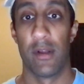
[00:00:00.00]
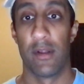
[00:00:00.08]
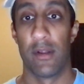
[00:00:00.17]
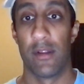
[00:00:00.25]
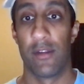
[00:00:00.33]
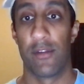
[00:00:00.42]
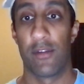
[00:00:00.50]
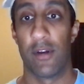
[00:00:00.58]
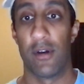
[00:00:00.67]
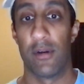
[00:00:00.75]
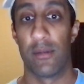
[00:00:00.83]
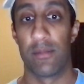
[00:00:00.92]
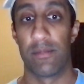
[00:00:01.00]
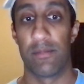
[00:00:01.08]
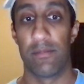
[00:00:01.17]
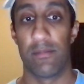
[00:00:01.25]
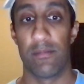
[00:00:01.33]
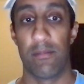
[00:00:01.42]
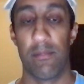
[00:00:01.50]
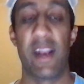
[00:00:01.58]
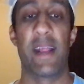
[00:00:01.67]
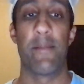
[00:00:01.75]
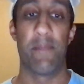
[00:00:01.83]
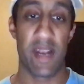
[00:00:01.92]
So
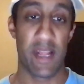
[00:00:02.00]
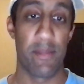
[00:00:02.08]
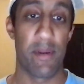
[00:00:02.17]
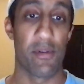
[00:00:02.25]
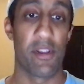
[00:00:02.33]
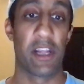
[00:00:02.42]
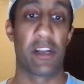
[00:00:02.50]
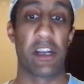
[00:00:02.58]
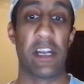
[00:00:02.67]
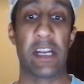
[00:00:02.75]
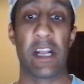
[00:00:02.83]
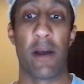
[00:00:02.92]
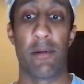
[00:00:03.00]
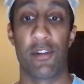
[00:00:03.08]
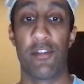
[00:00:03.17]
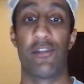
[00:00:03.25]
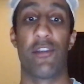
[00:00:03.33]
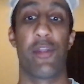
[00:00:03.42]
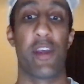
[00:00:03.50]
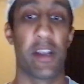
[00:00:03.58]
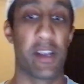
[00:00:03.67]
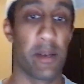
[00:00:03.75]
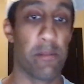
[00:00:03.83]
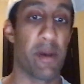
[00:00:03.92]
many people in economics used to
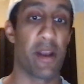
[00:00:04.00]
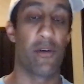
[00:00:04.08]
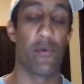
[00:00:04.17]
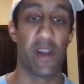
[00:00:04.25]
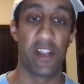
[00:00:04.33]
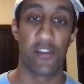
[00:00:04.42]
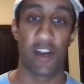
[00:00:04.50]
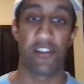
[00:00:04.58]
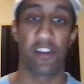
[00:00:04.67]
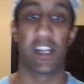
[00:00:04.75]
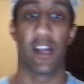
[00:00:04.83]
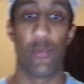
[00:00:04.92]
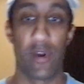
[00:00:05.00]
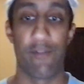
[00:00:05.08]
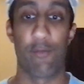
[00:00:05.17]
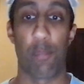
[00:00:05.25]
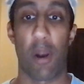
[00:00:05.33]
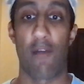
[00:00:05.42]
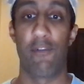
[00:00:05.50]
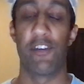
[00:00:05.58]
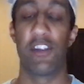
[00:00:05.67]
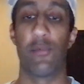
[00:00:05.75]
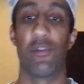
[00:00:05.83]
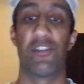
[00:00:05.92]
think a better way to actually get rid of
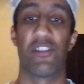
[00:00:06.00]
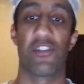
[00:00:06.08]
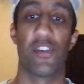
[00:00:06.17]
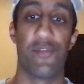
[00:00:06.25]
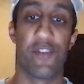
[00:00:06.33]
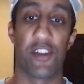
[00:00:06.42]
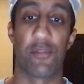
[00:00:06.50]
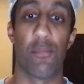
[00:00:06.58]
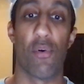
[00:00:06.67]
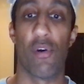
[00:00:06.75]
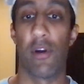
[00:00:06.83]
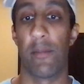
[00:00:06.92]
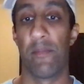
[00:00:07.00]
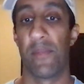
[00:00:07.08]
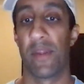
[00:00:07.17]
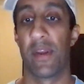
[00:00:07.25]
poverty was just to invest more